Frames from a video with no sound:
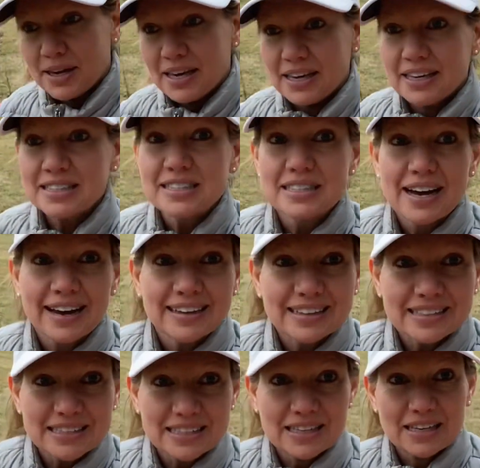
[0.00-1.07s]
it's not
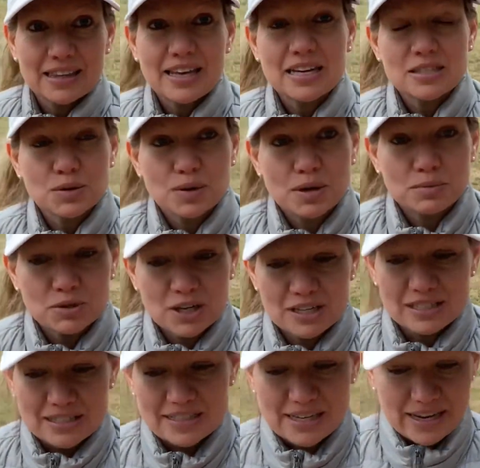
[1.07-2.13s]
easy. That's what I'm trying
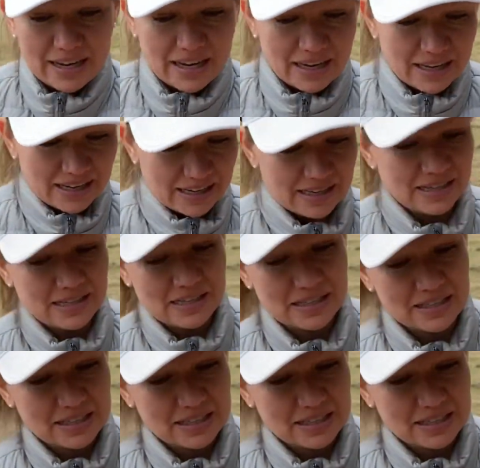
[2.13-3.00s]
to say, is